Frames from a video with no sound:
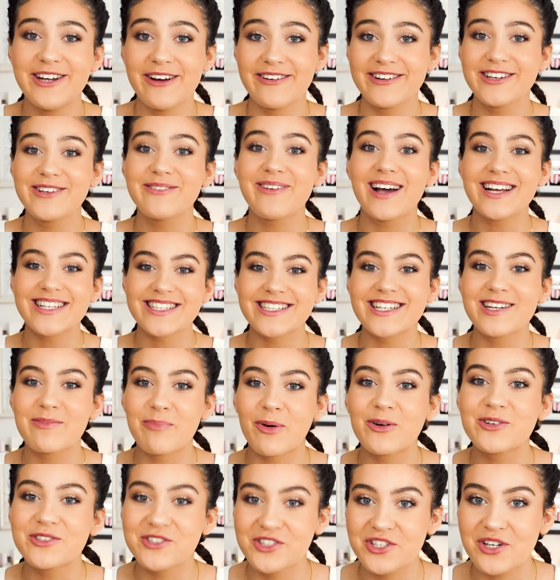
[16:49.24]
know when you wear
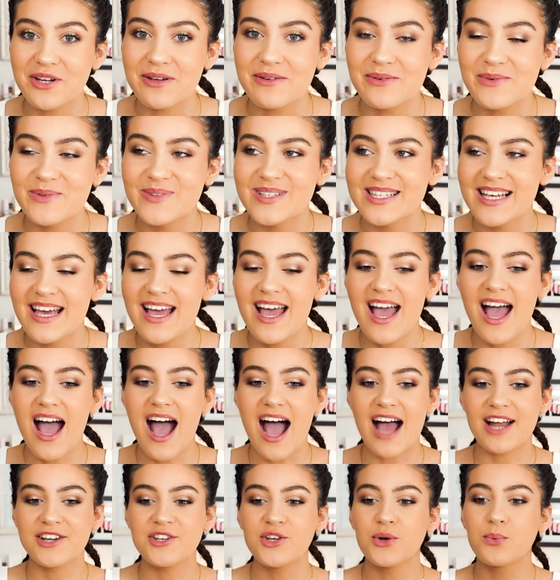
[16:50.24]
slip-on shoes
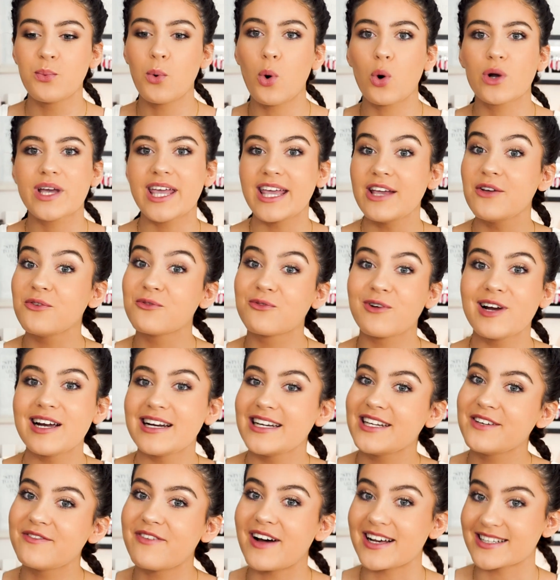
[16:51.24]
and you're walking
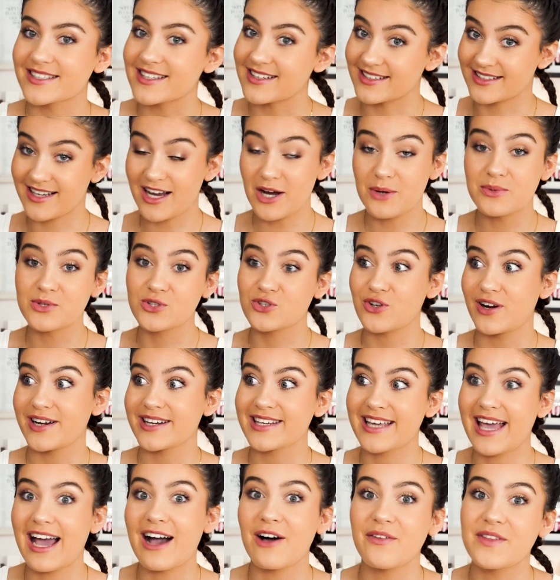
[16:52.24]
really fast, because I was trying to
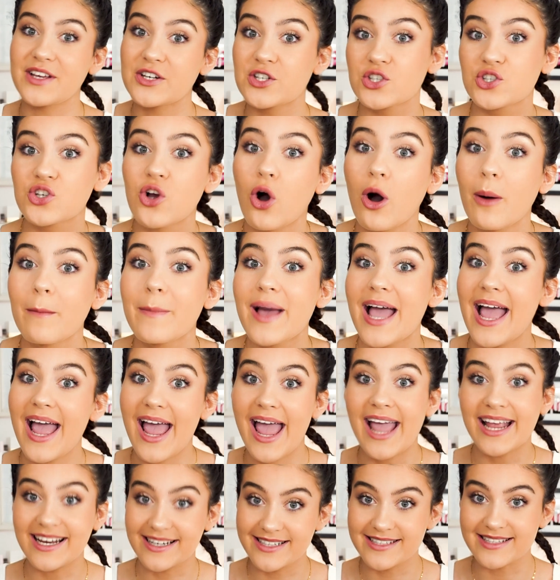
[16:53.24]
get out of this shop
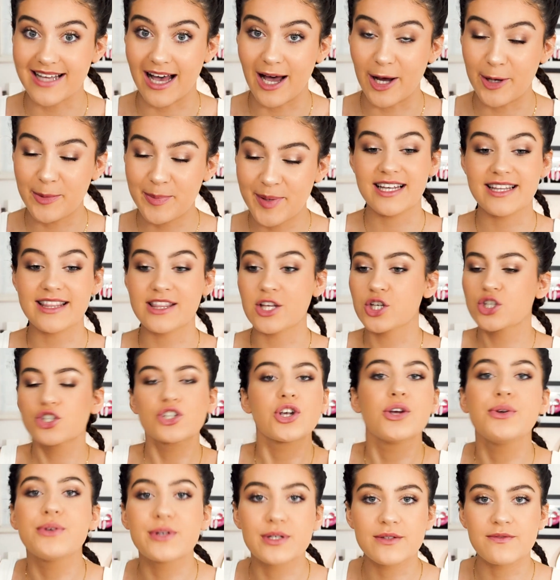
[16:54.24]
ASAP. The
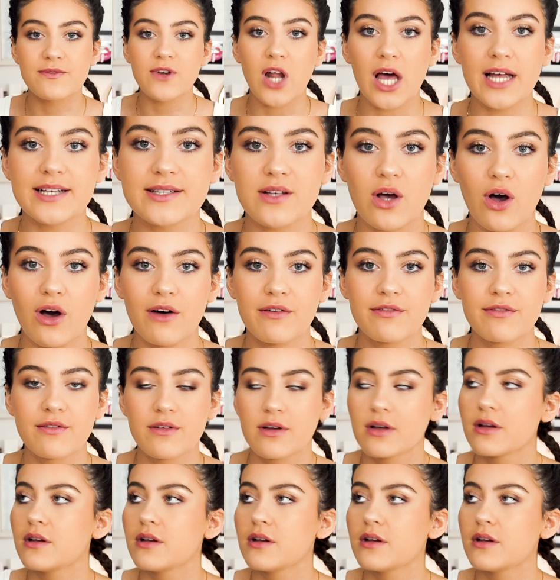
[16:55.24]
shoe just flies off.